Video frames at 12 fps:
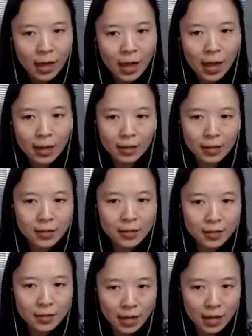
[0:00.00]
And in this
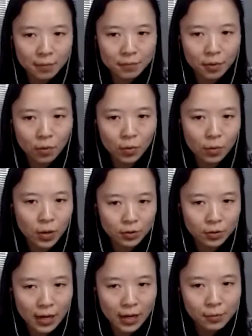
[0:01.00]
example, we want to
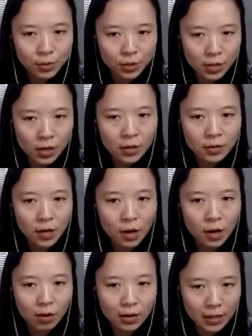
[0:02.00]
capture the
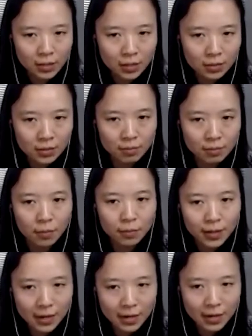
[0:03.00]
correlations among
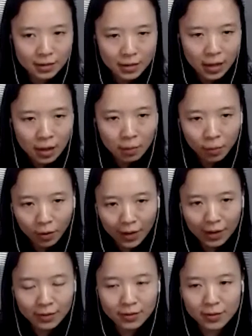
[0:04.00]
players, ball
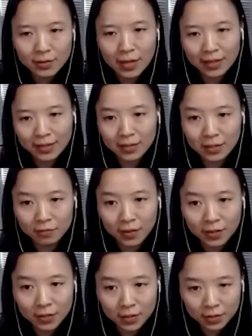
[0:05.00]
handlers, and the
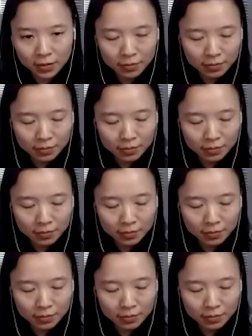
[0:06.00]
defenders.